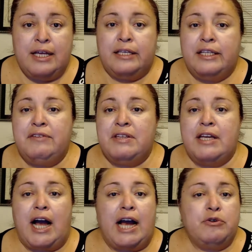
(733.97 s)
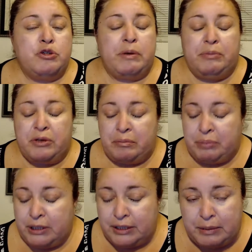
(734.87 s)
Leaving the Irish people
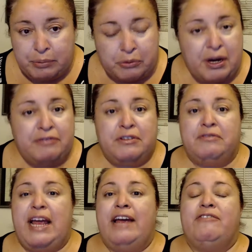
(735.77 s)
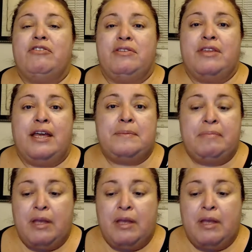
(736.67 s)
completely bereft of everything.